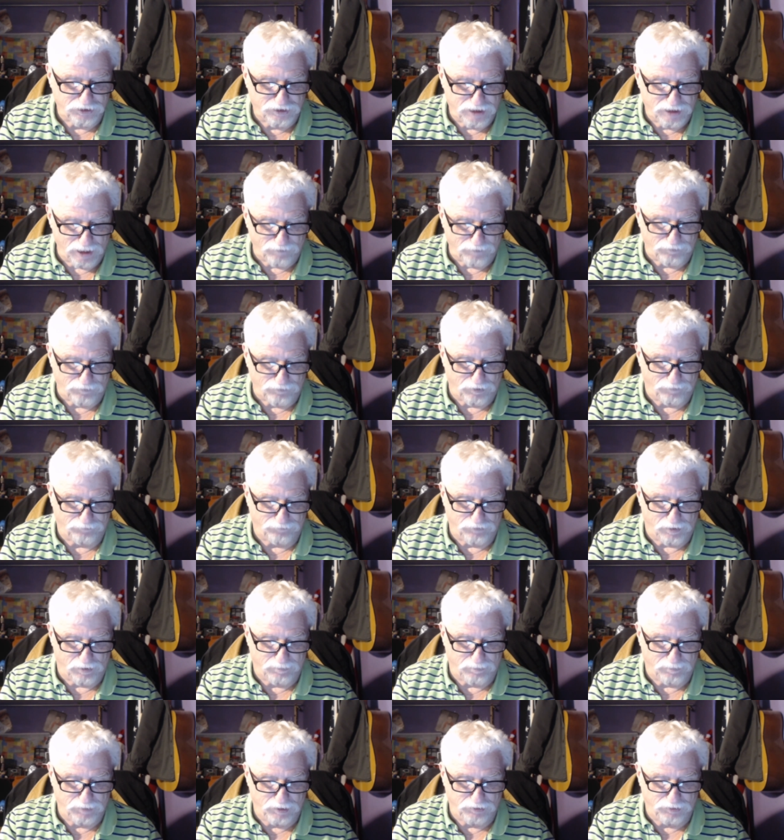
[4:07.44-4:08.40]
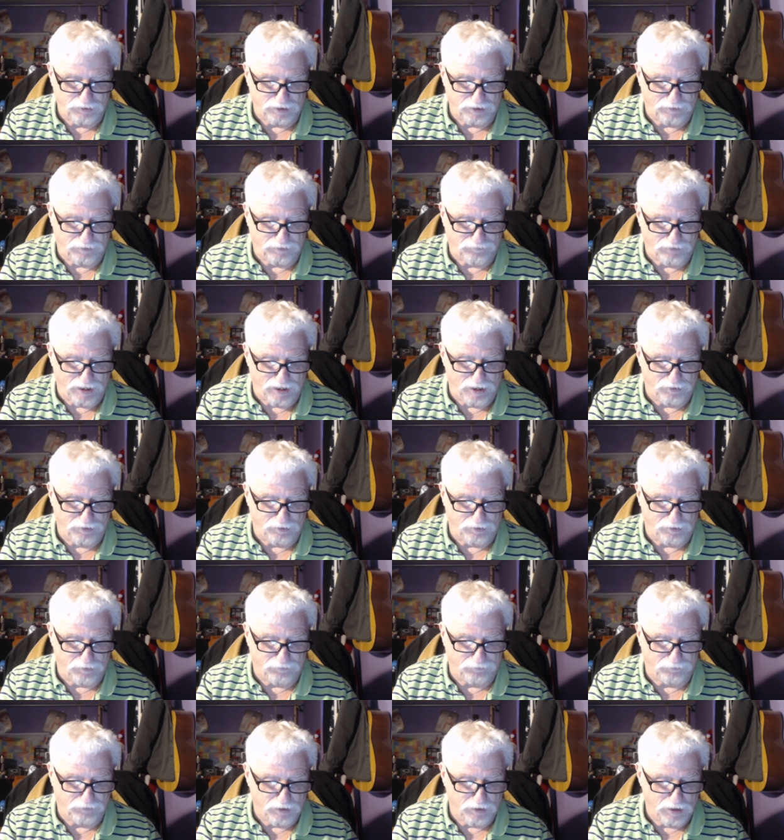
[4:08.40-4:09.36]
different from music found
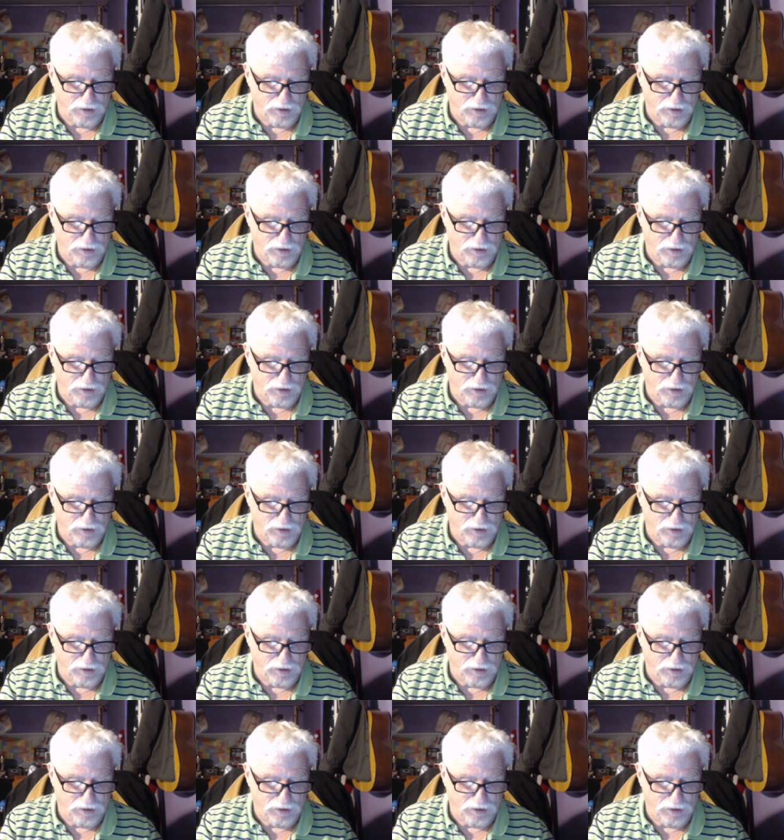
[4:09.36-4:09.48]
on